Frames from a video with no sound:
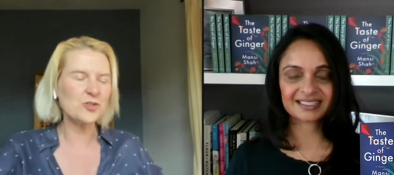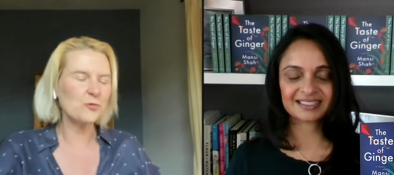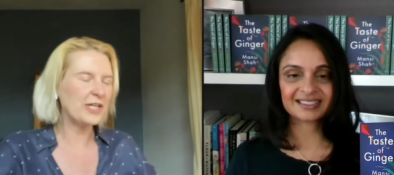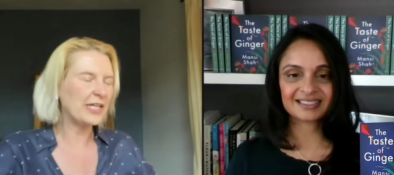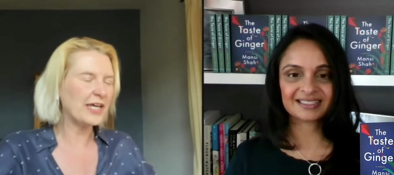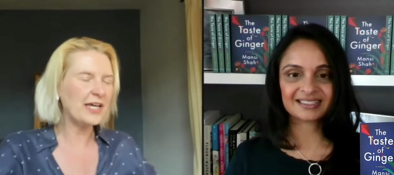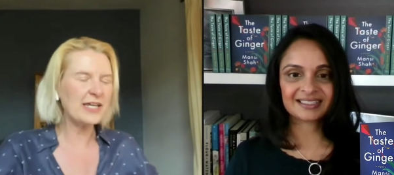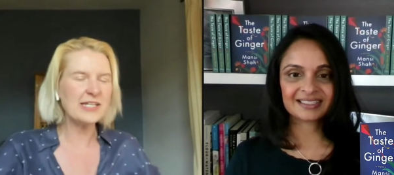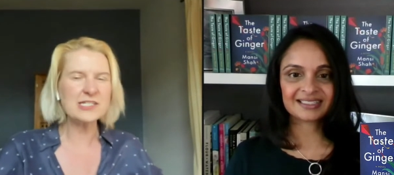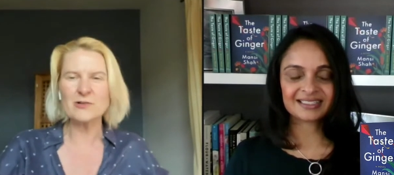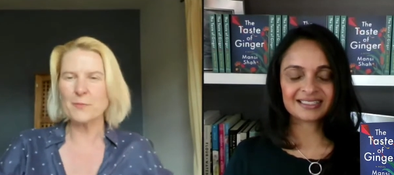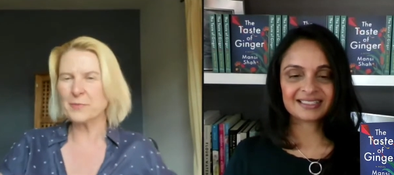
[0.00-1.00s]
Speaker 1: media,
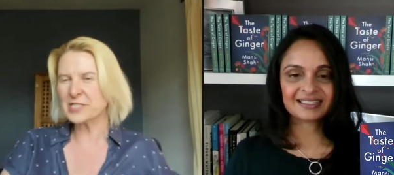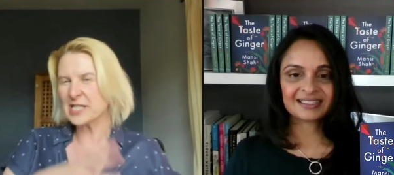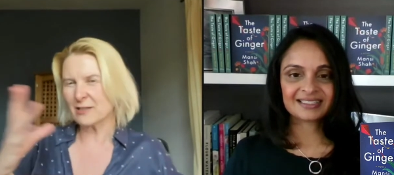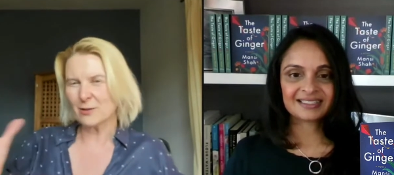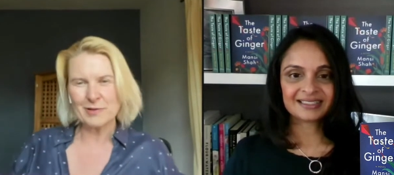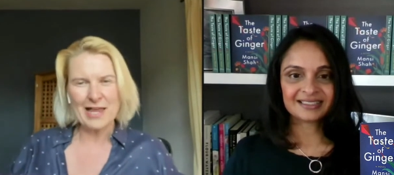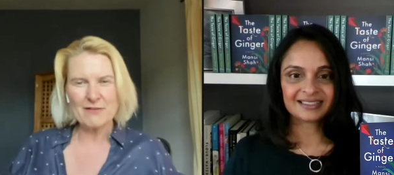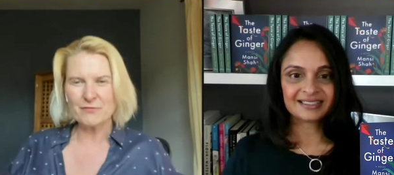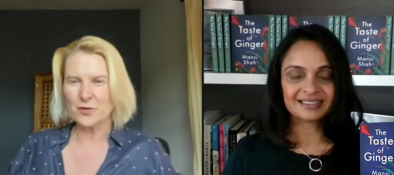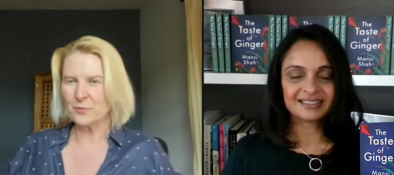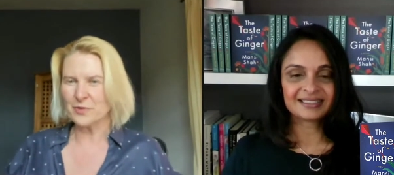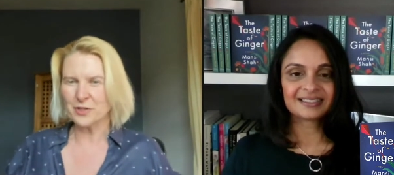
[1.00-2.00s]
is there a particular
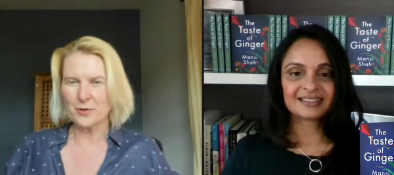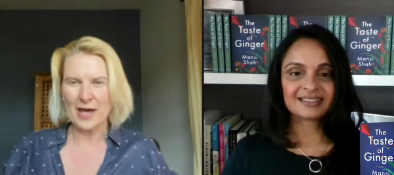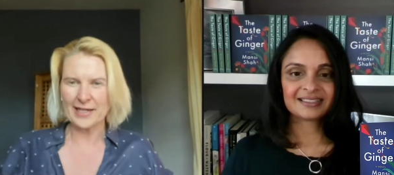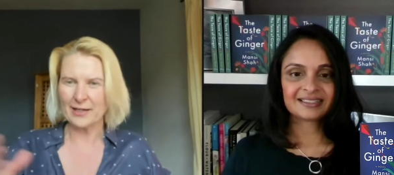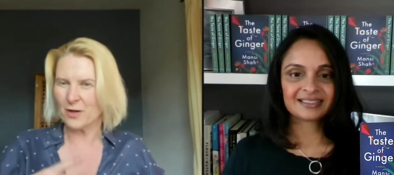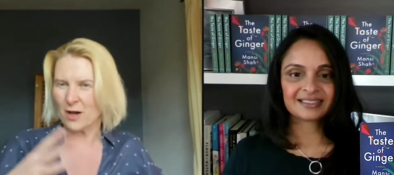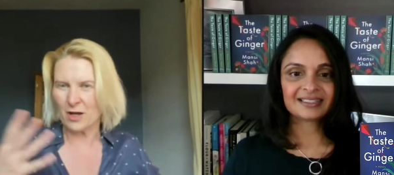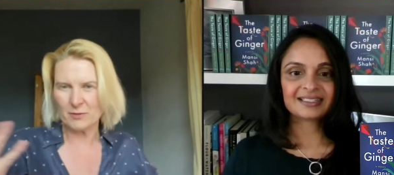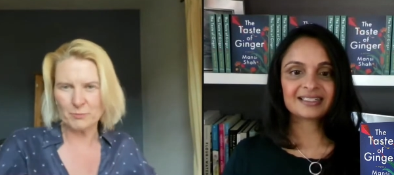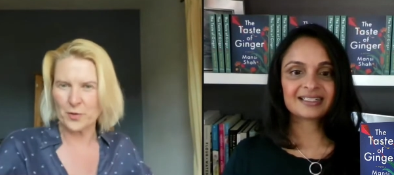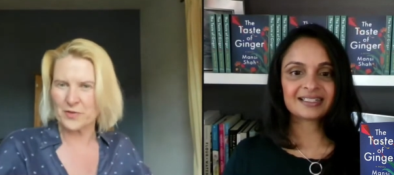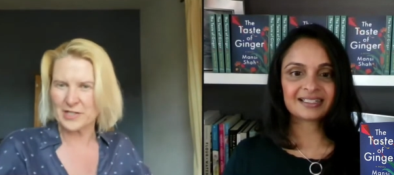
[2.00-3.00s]
platform that you hang out
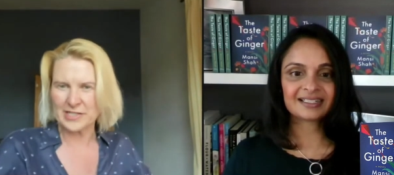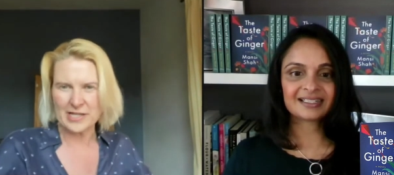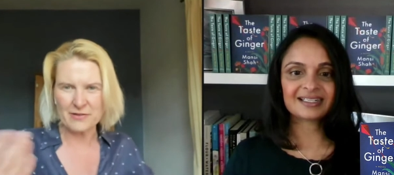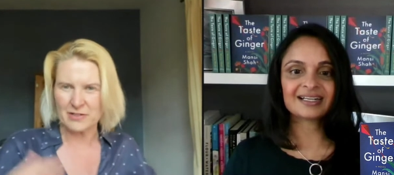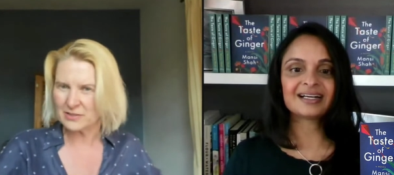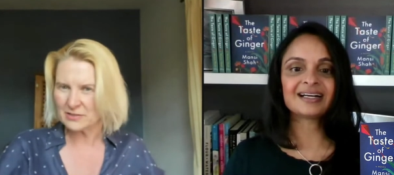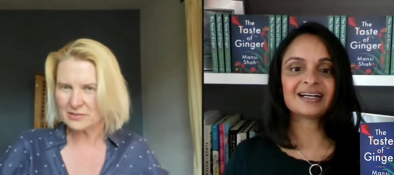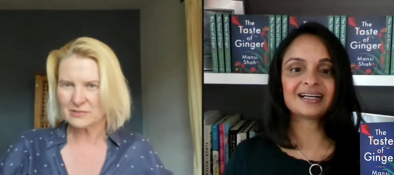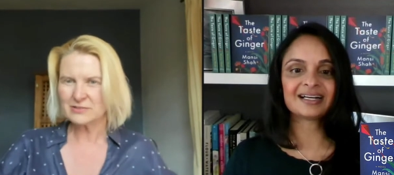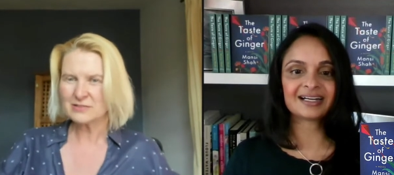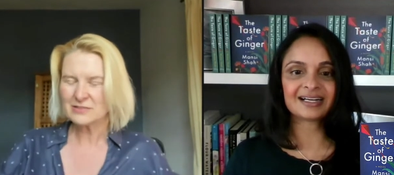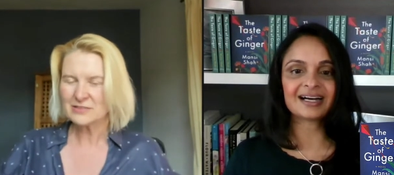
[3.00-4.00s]
on more than another?
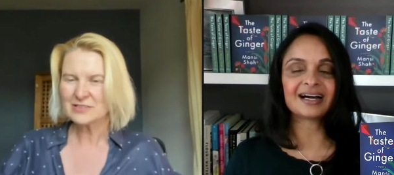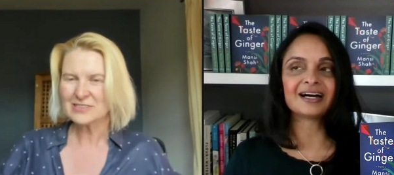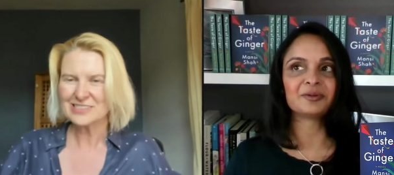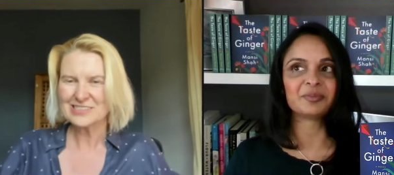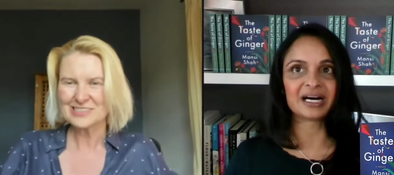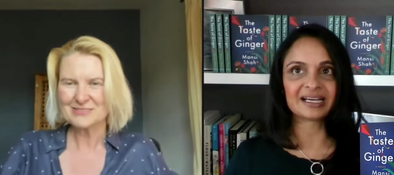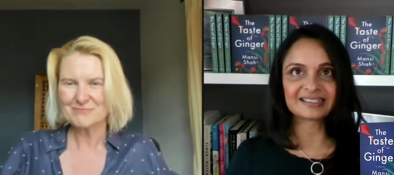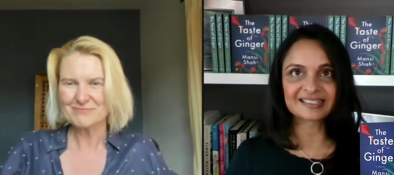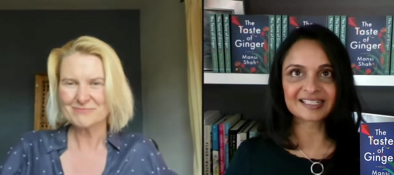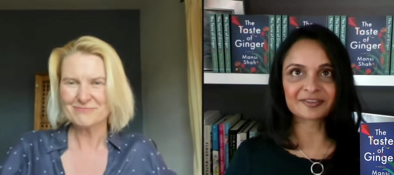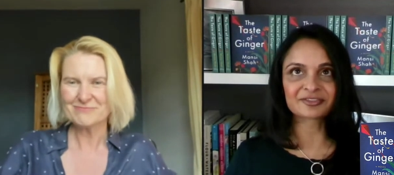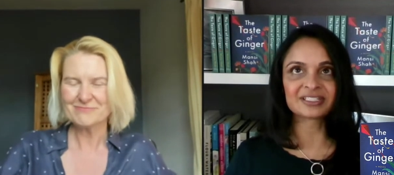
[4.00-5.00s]
Speaker 2: I
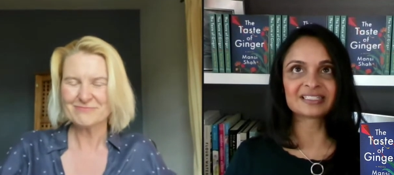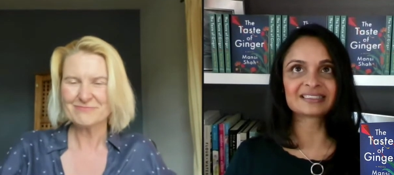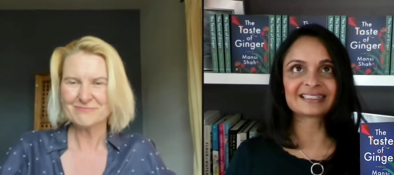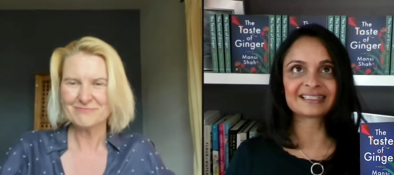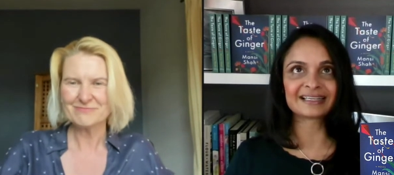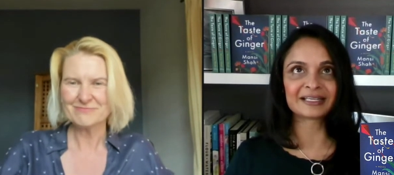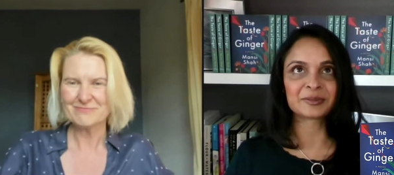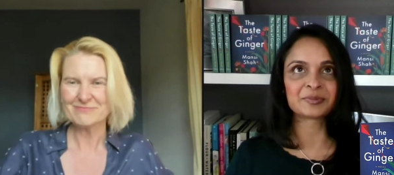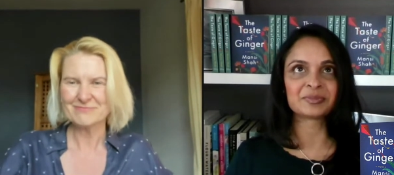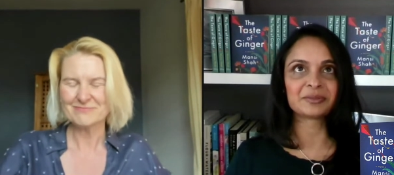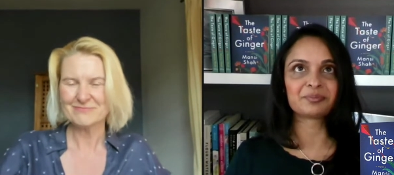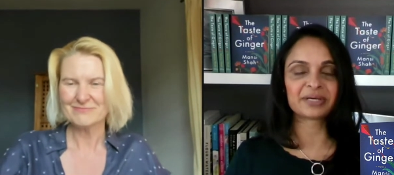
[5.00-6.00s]
definitely
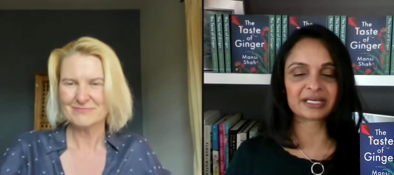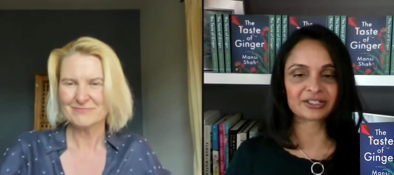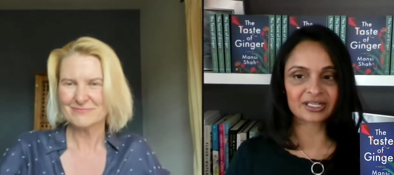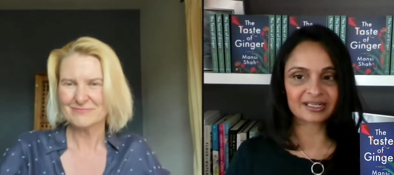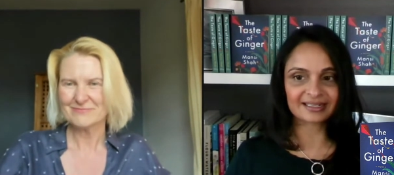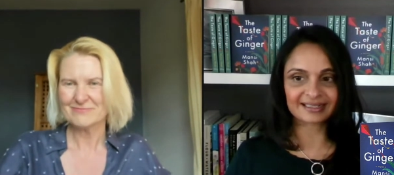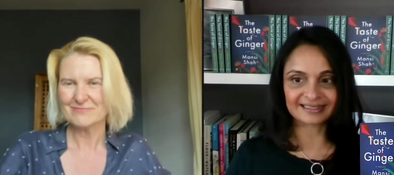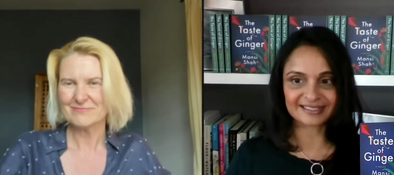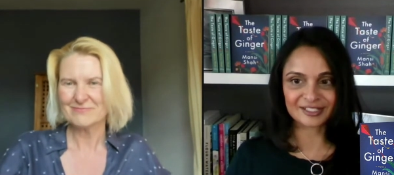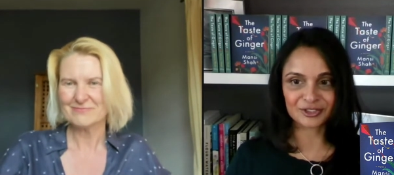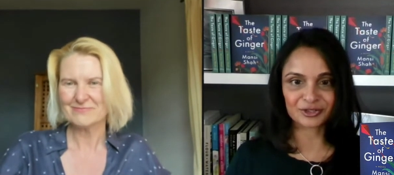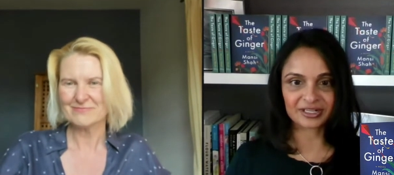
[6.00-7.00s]
am better at
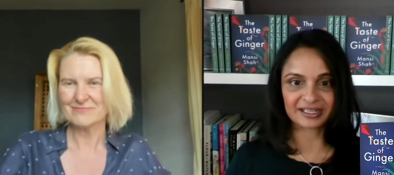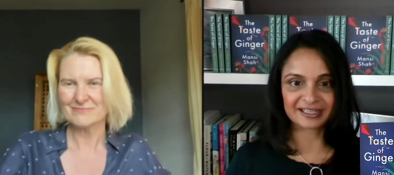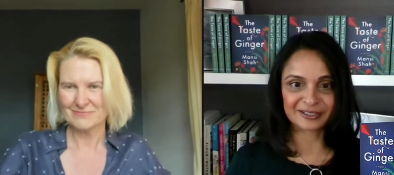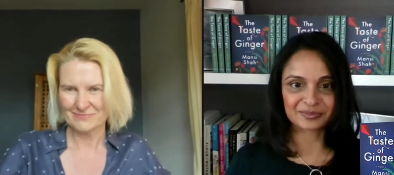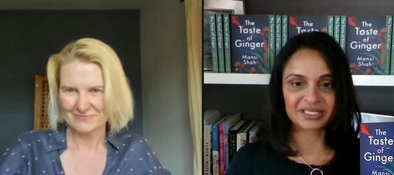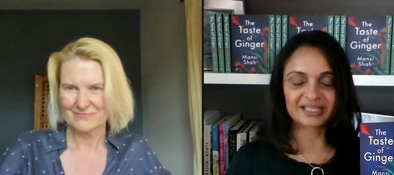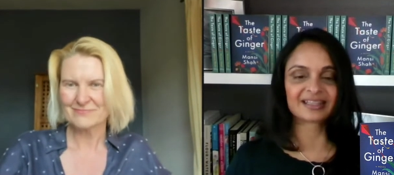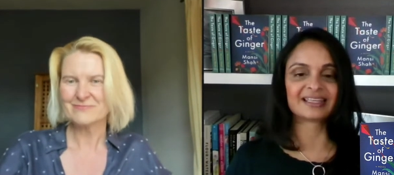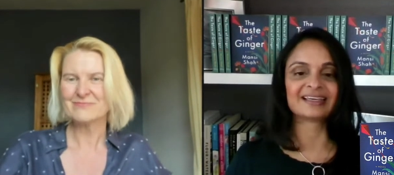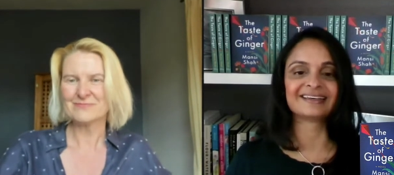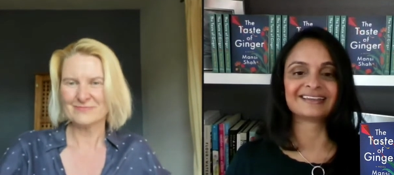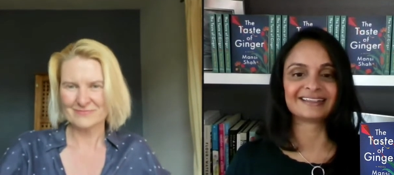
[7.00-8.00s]
Instagram
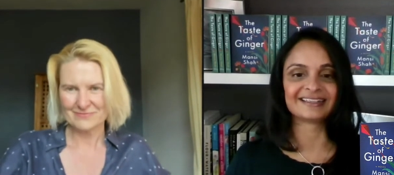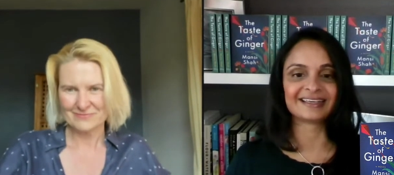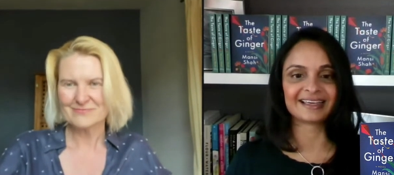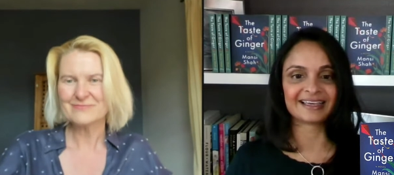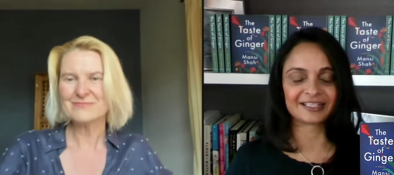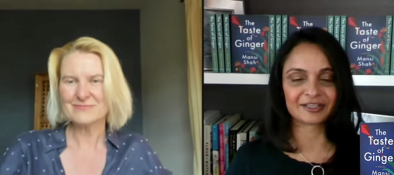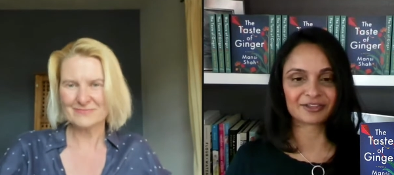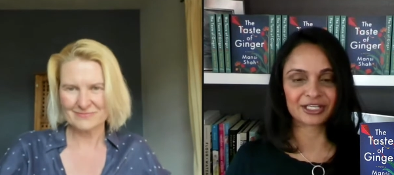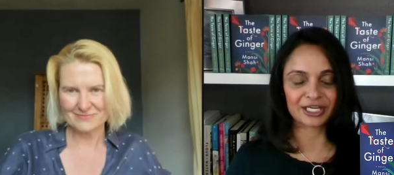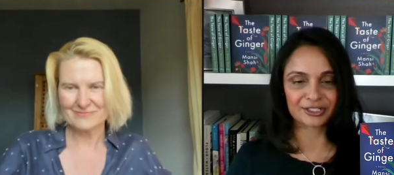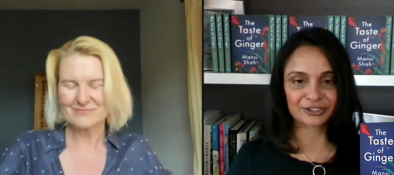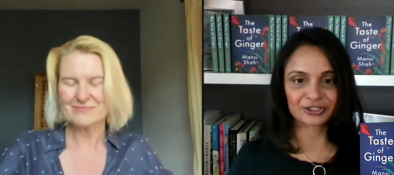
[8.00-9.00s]
than any of the
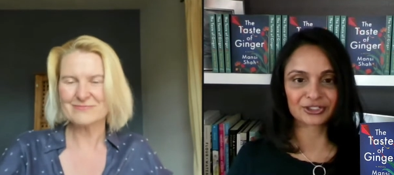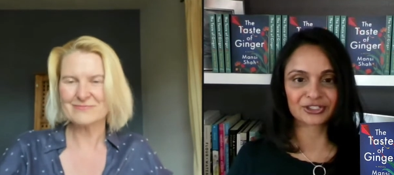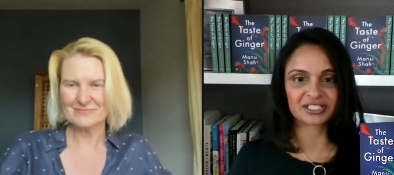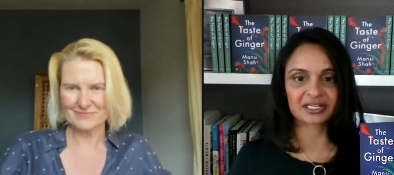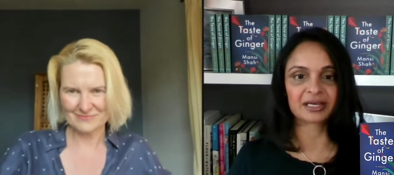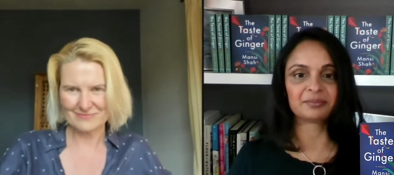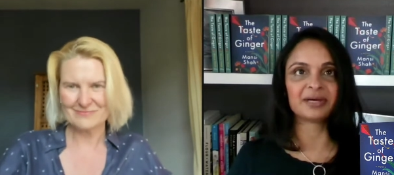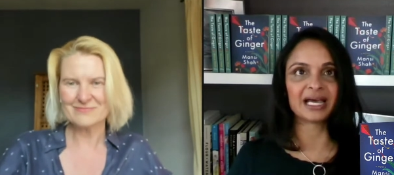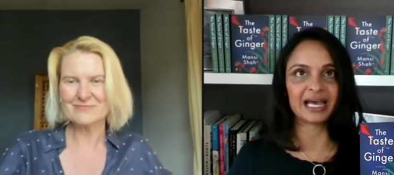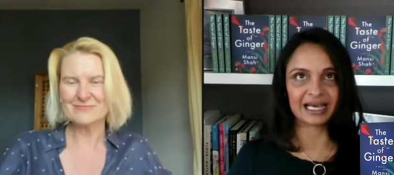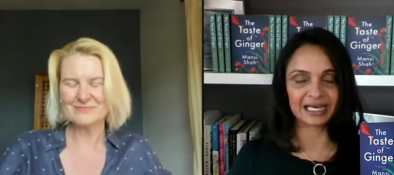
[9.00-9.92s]
others, and I'm at